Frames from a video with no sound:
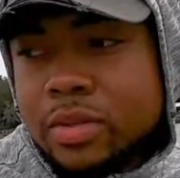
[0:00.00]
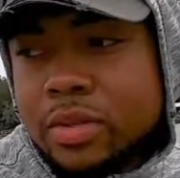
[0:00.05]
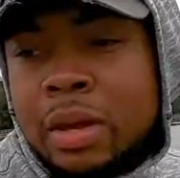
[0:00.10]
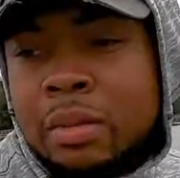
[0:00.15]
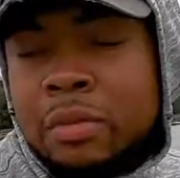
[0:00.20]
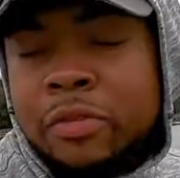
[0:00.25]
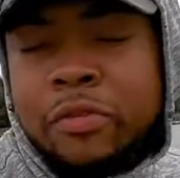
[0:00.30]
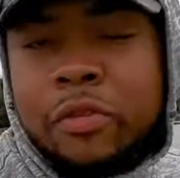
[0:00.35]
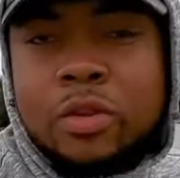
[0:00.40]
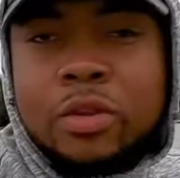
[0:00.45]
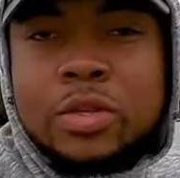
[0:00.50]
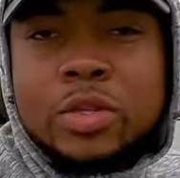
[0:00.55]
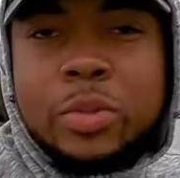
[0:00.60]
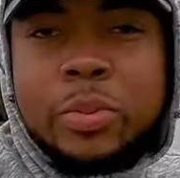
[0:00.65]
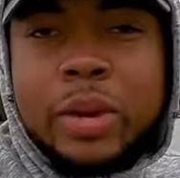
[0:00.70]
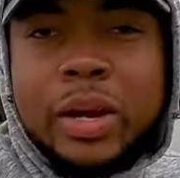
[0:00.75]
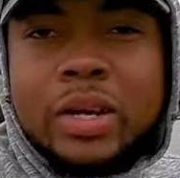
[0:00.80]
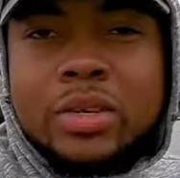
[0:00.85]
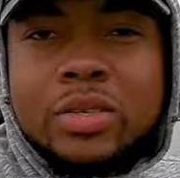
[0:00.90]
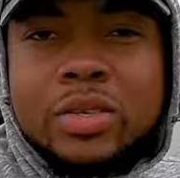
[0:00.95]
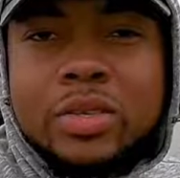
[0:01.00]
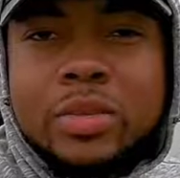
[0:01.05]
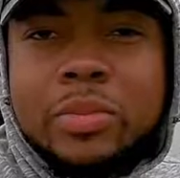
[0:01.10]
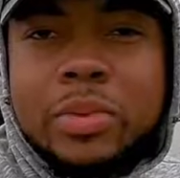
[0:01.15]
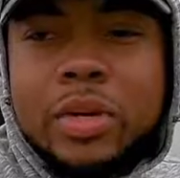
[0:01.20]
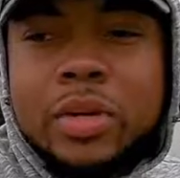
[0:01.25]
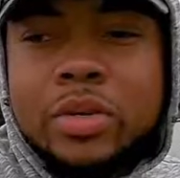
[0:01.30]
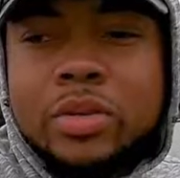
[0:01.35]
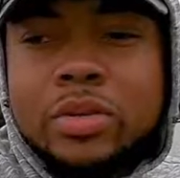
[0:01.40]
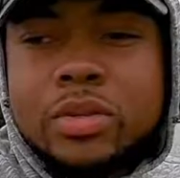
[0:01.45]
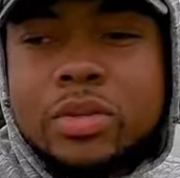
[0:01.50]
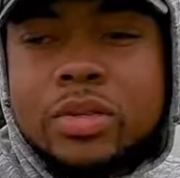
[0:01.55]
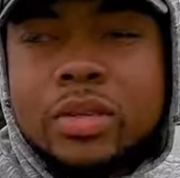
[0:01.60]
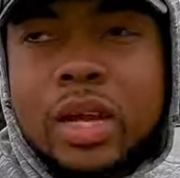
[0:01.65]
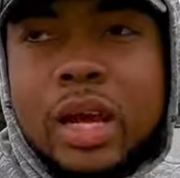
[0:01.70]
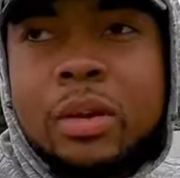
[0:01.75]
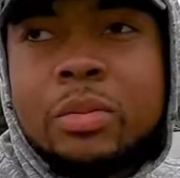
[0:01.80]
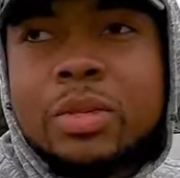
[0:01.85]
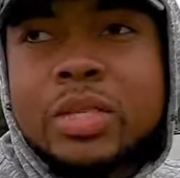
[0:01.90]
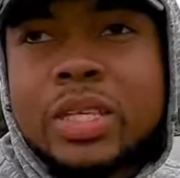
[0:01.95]
maybe four hundred pounds on the
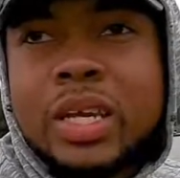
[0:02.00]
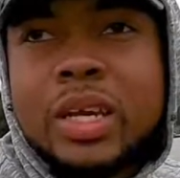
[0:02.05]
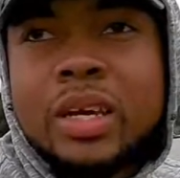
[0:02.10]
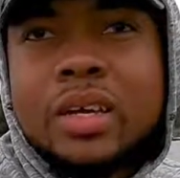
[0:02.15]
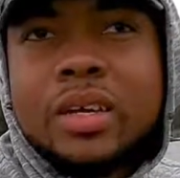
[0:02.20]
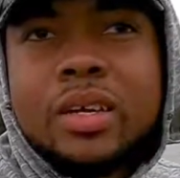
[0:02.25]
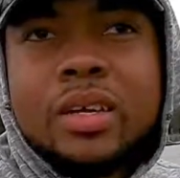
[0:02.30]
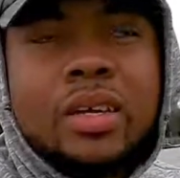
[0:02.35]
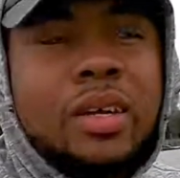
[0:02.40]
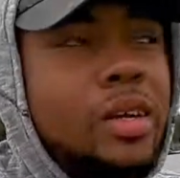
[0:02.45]
boat, I would say.